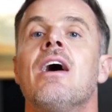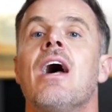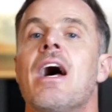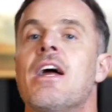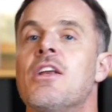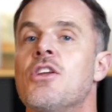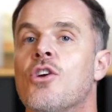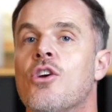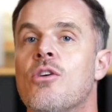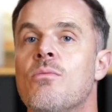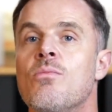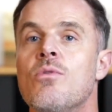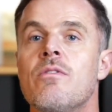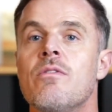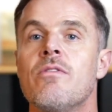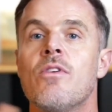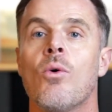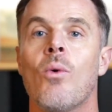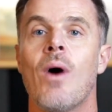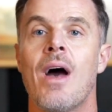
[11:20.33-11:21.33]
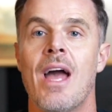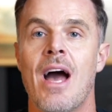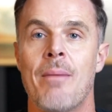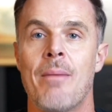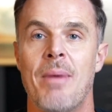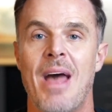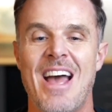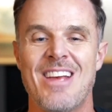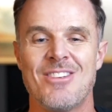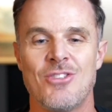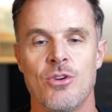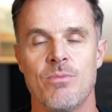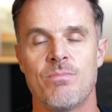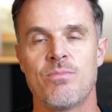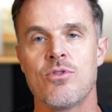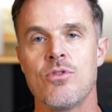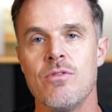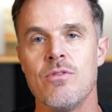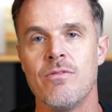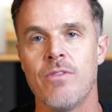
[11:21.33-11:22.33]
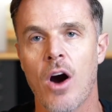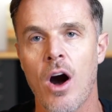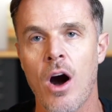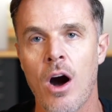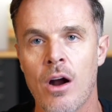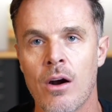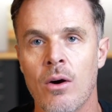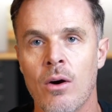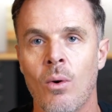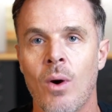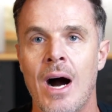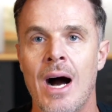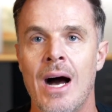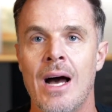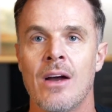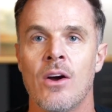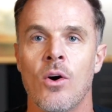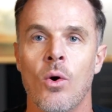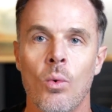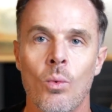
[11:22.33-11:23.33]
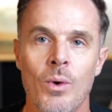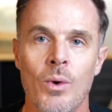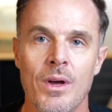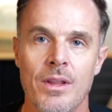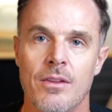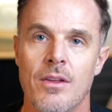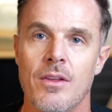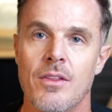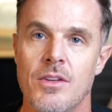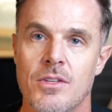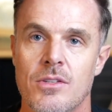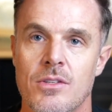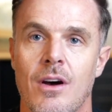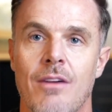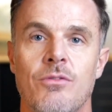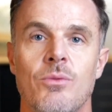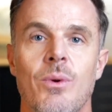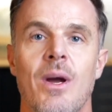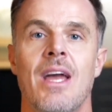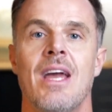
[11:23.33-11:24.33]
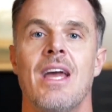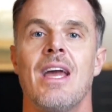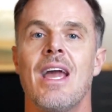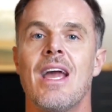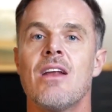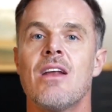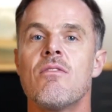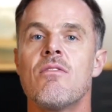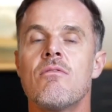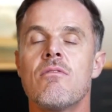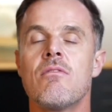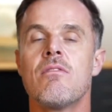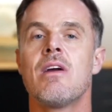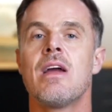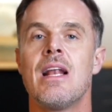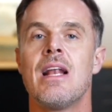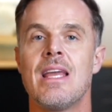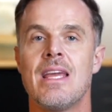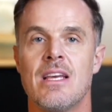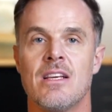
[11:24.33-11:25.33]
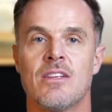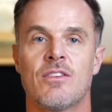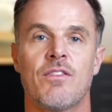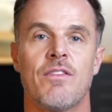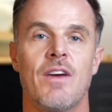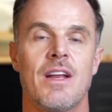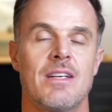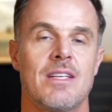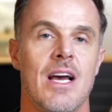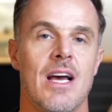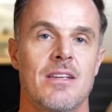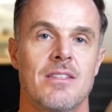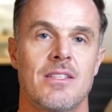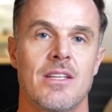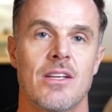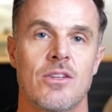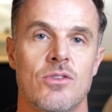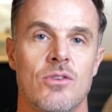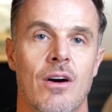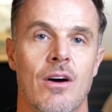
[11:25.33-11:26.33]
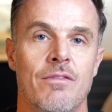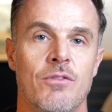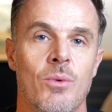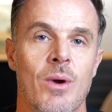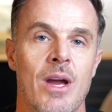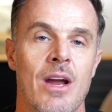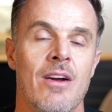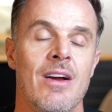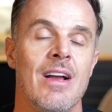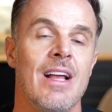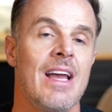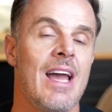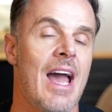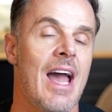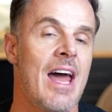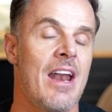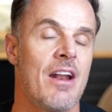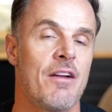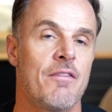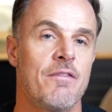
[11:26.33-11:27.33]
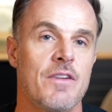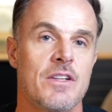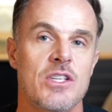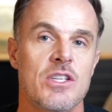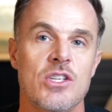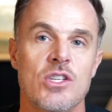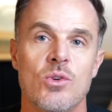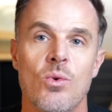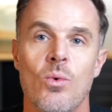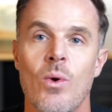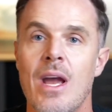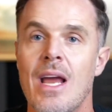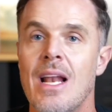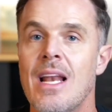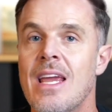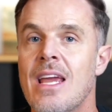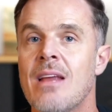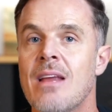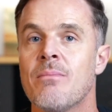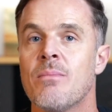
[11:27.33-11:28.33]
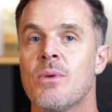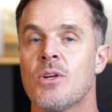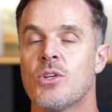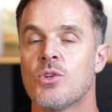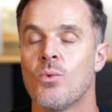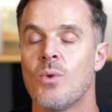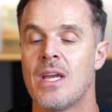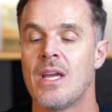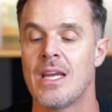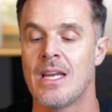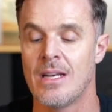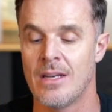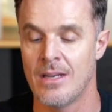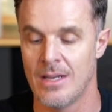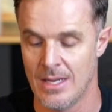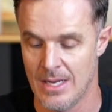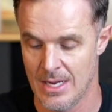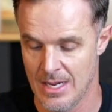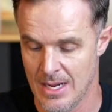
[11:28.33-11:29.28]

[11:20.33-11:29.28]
and you can move your way up as you prove R O I with the software. It really is fantastic software, and it fits squarely in between